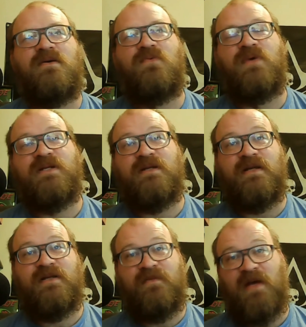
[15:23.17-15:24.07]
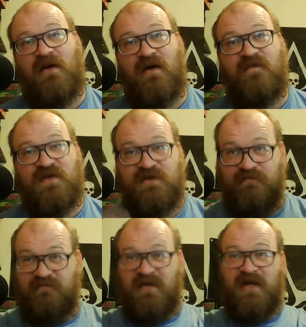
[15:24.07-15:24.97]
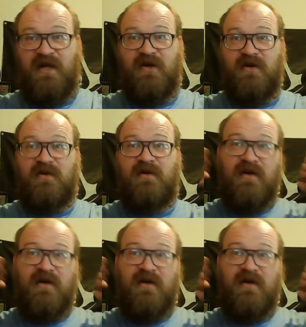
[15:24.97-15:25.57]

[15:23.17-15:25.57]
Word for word: Went into my office in here,